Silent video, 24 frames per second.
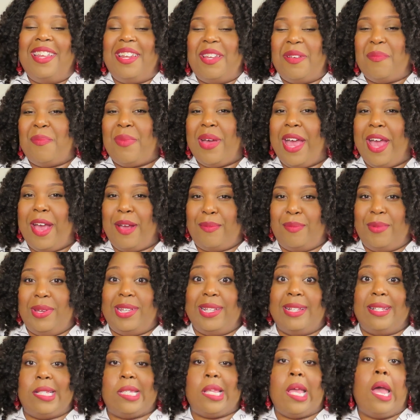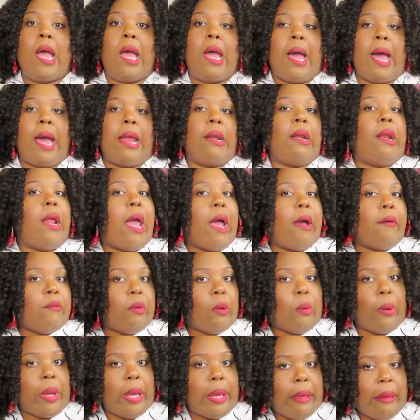in the back because I didn't have
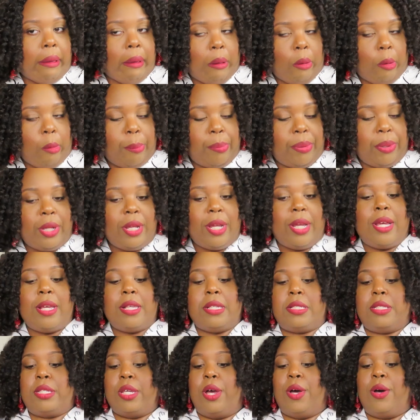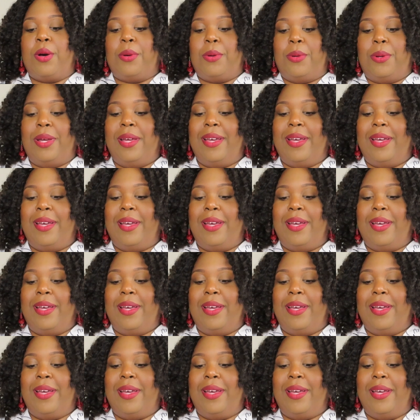no help. So,